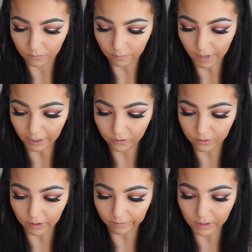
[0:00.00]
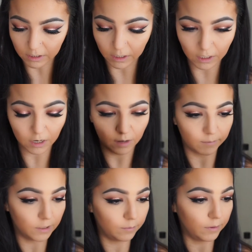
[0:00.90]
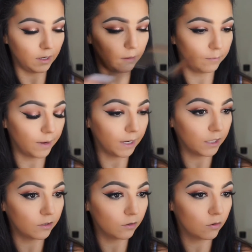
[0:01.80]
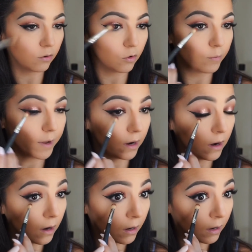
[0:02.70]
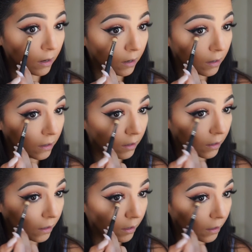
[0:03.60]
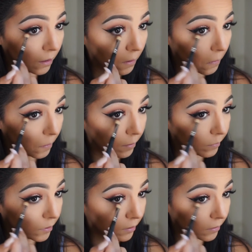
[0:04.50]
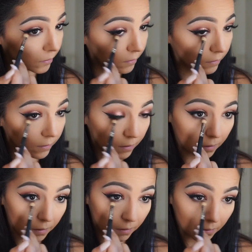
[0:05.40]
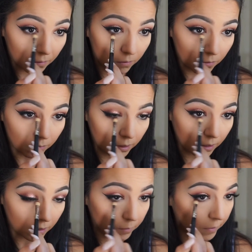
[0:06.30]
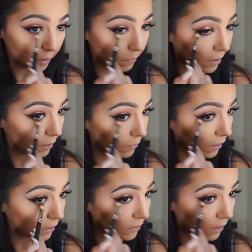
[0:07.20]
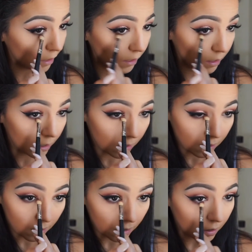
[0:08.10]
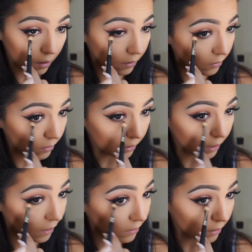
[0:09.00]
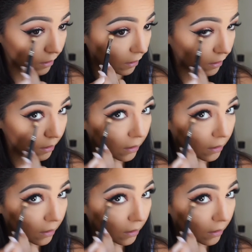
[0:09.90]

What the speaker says: MAC 217. I'm dipping back into Cocoa Bear, and I'm just going on my bottom lash line, under the lash line.